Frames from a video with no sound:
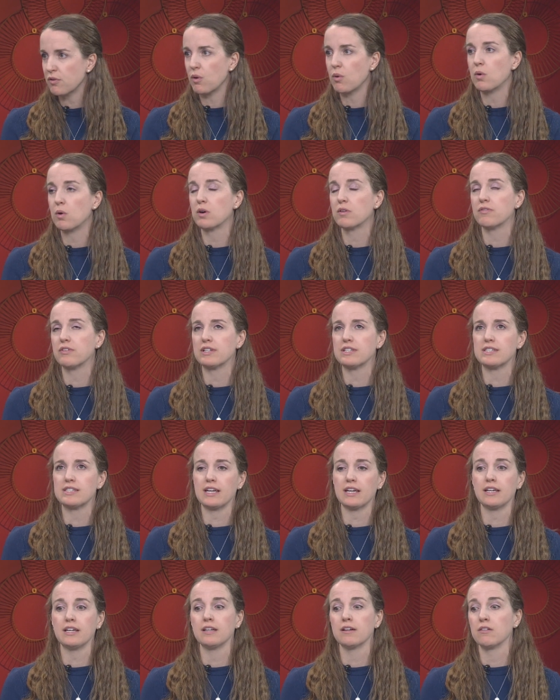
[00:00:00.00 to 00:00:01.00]
or if it's
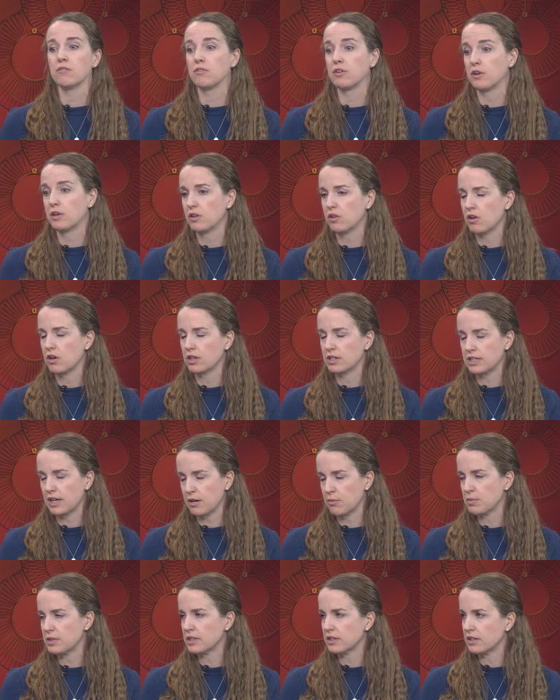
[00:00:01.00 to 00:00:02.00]
taking a very long
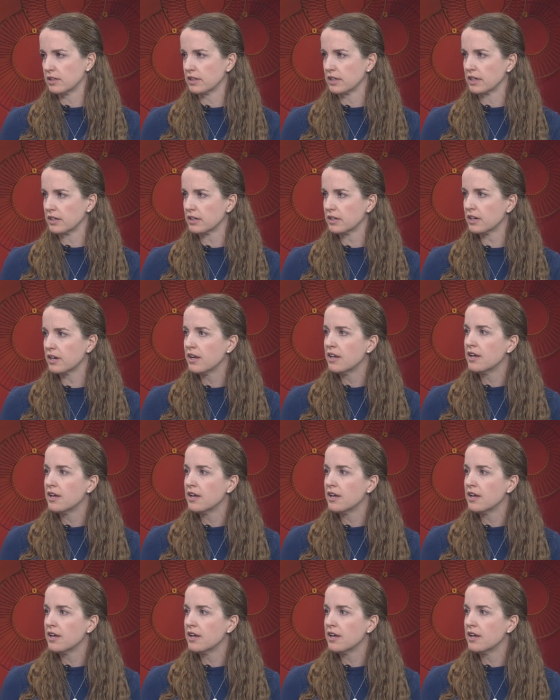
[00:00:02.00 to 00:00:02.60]
time to clear,